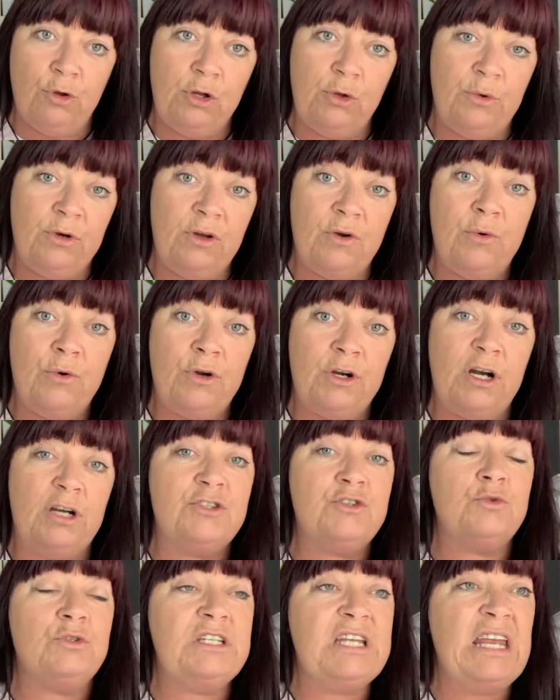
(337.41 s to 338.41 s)
So you wouldn't need
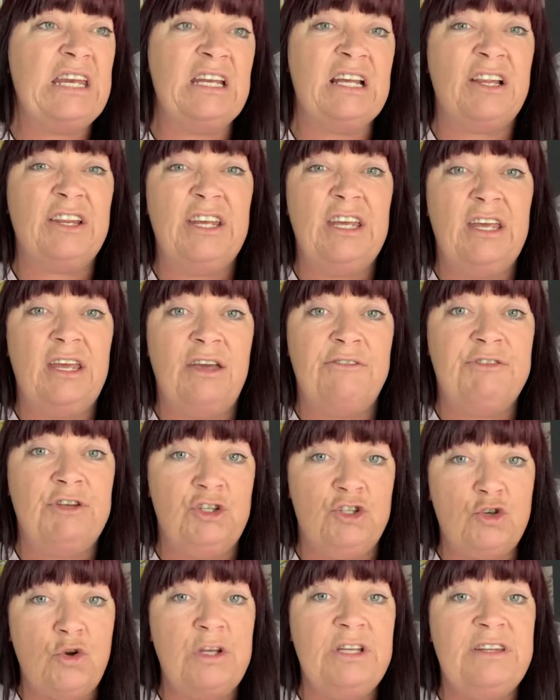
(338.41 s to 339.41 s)
to meet your minimums in
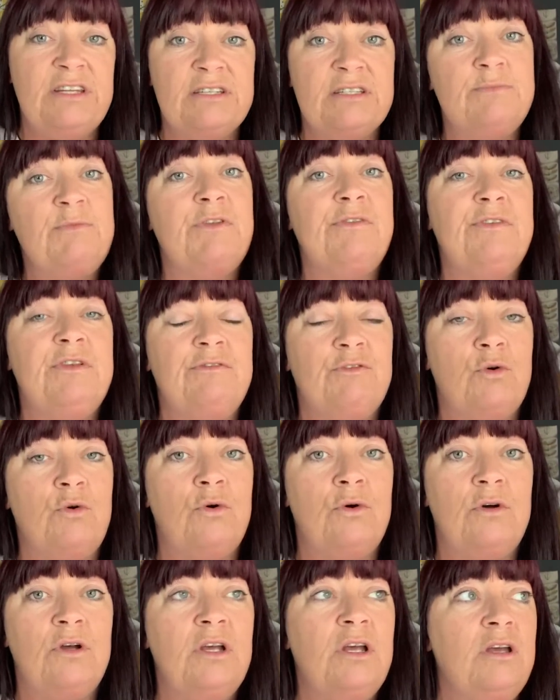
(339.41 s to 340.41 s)
that quarter, but you
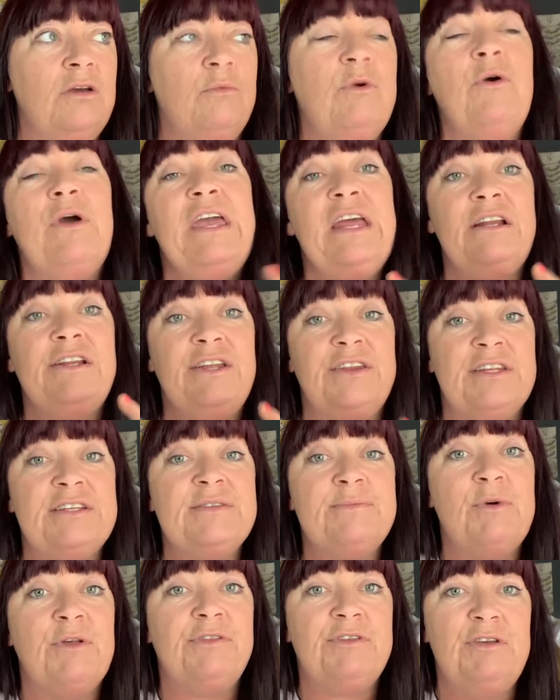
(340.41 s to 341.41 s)
would the following
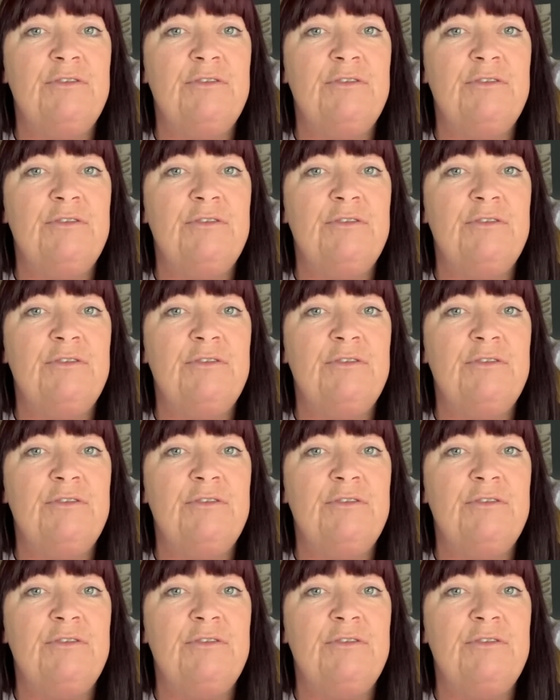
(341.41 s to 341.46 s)
quarter.